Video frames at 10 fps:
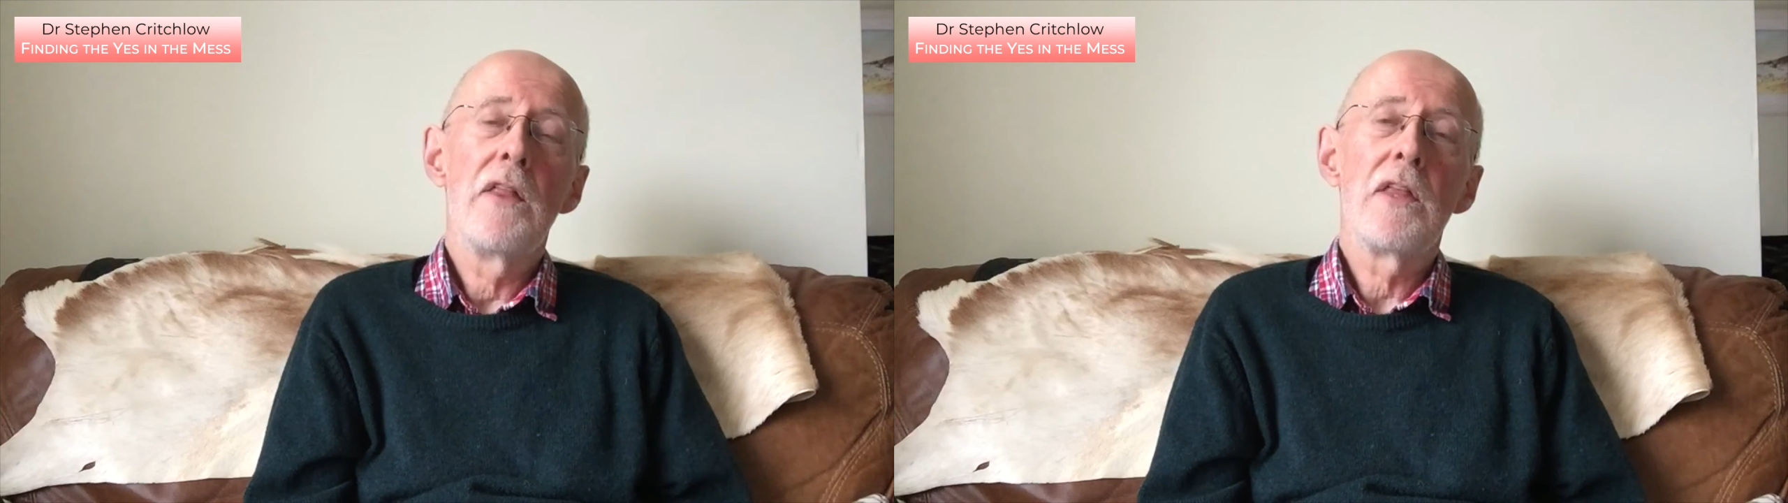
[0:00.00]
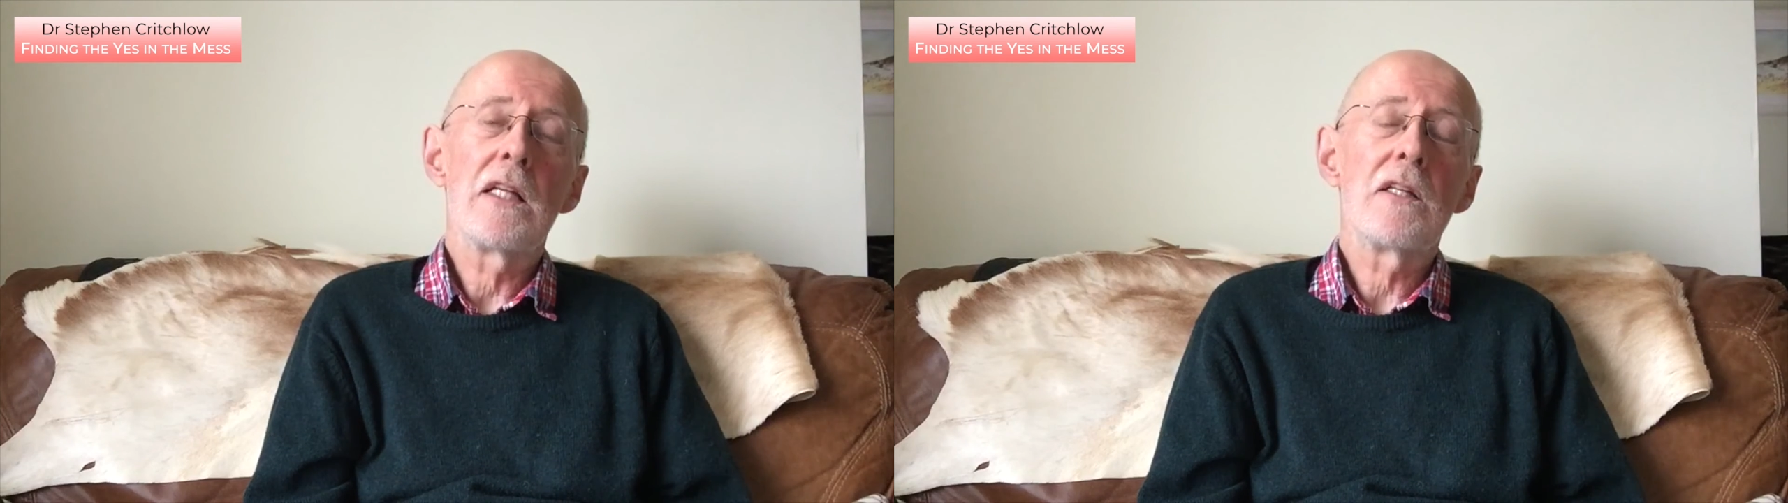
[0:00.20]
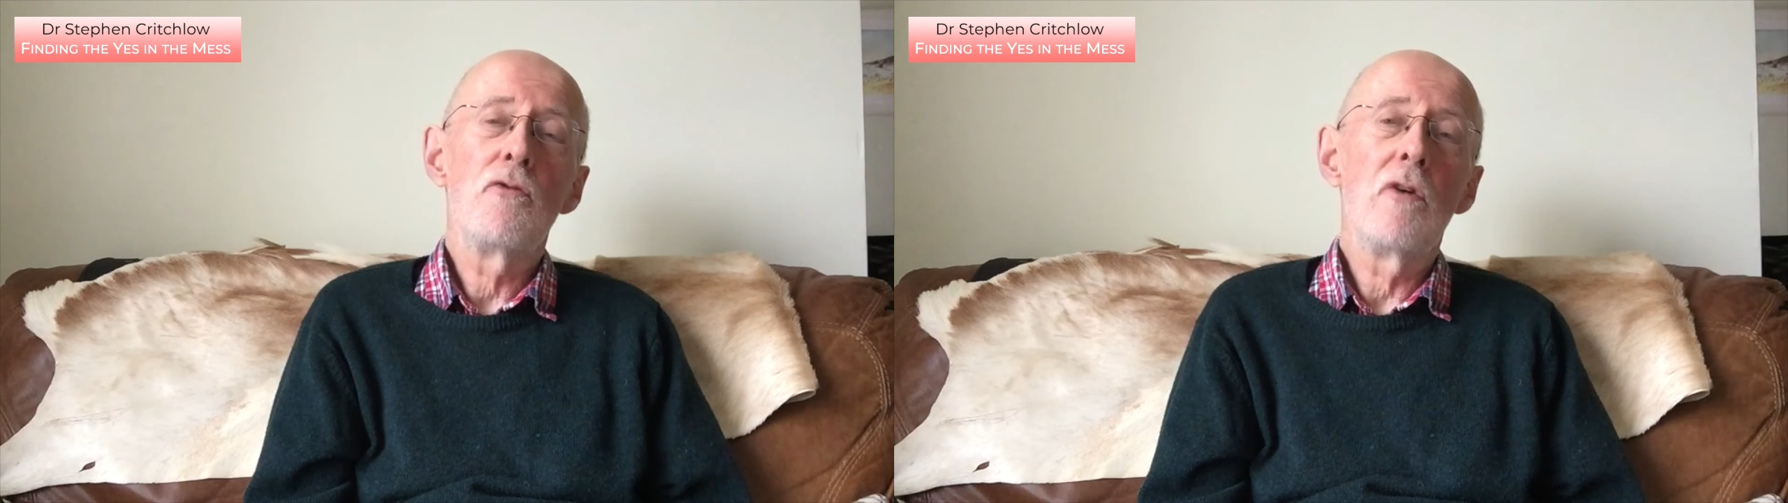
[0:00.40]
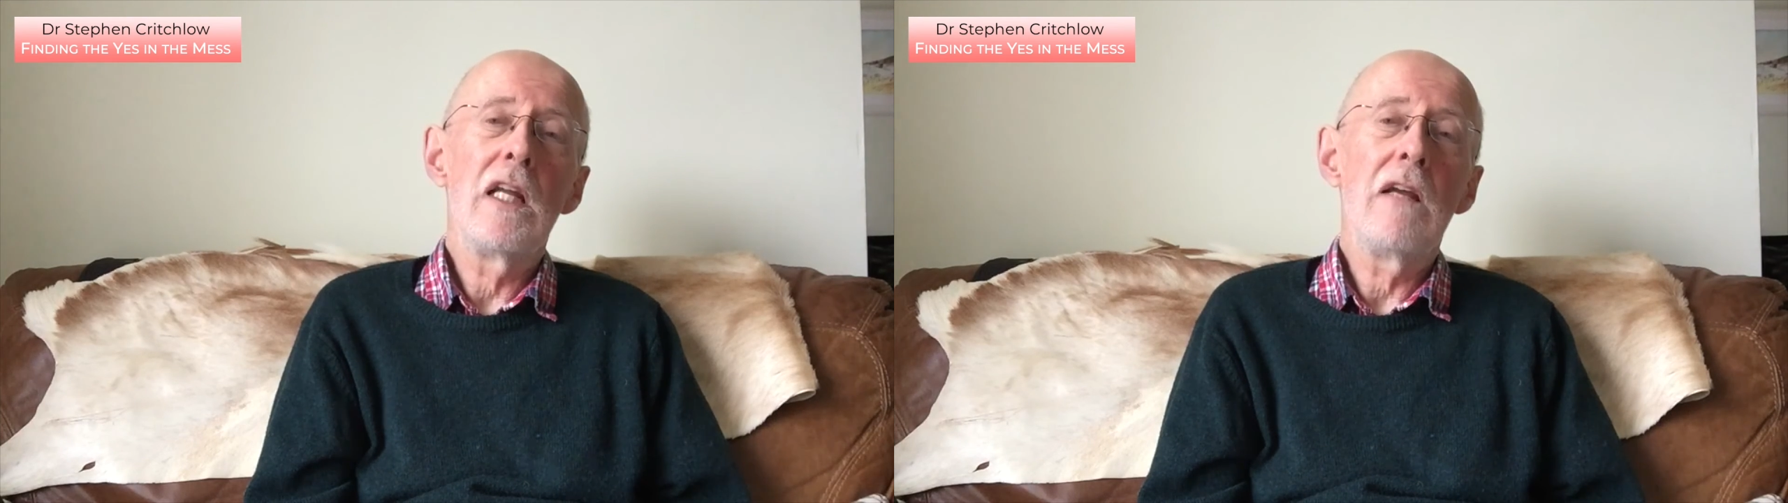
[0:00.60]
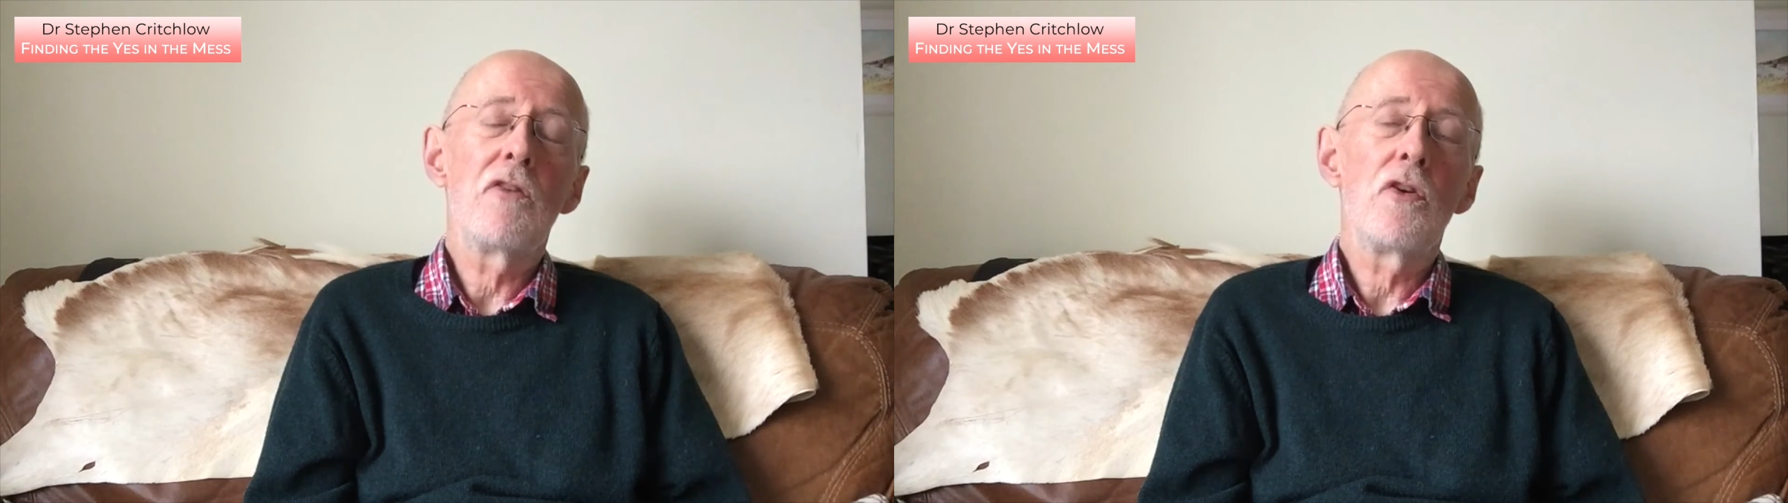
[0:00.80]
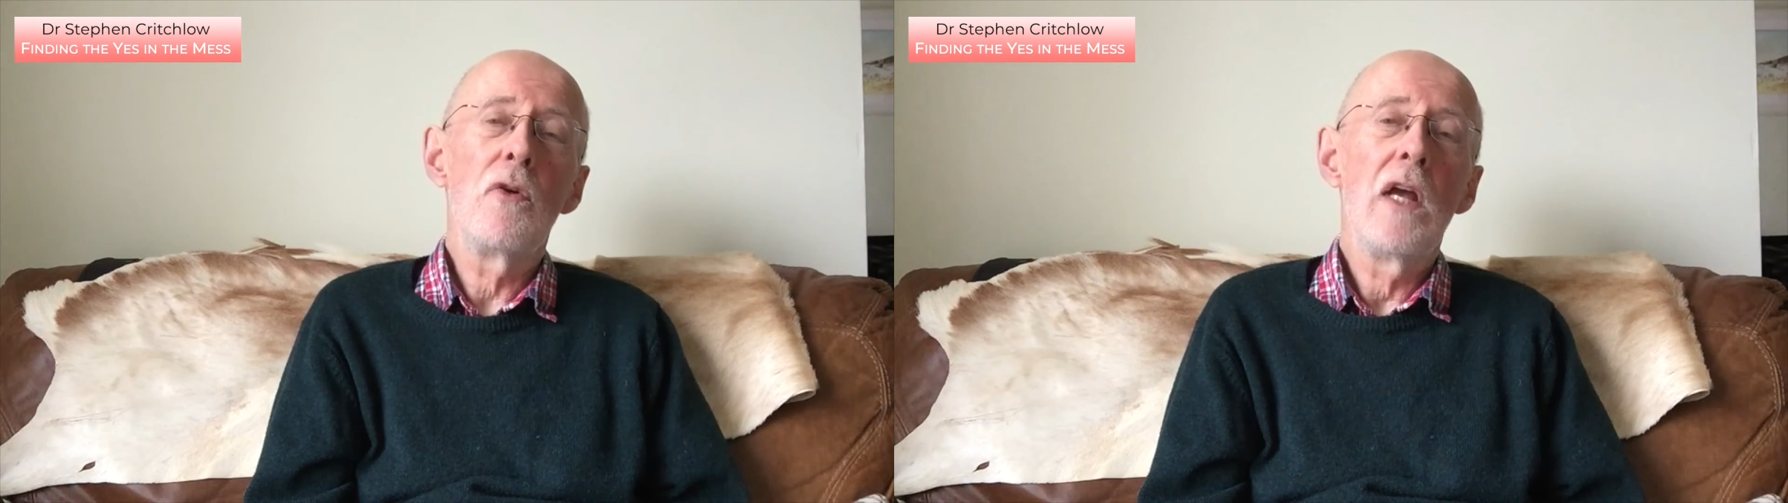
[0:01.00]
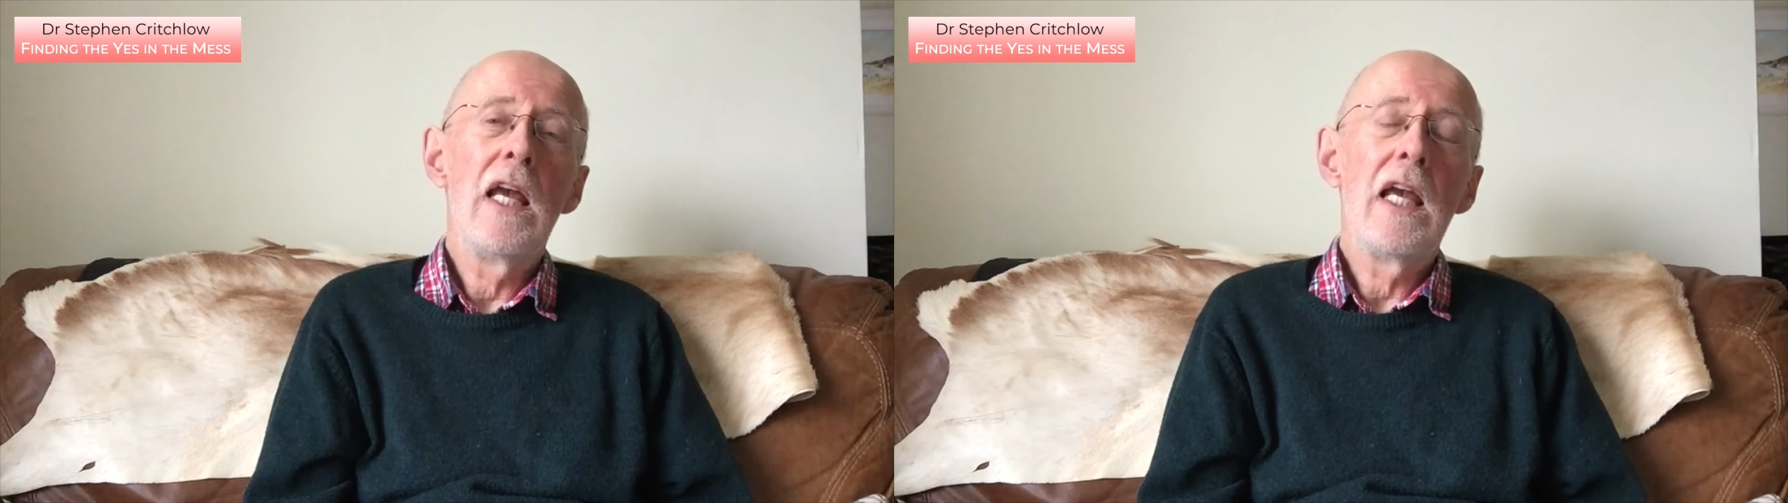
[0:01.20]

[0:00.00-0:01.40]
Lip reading: There's relief through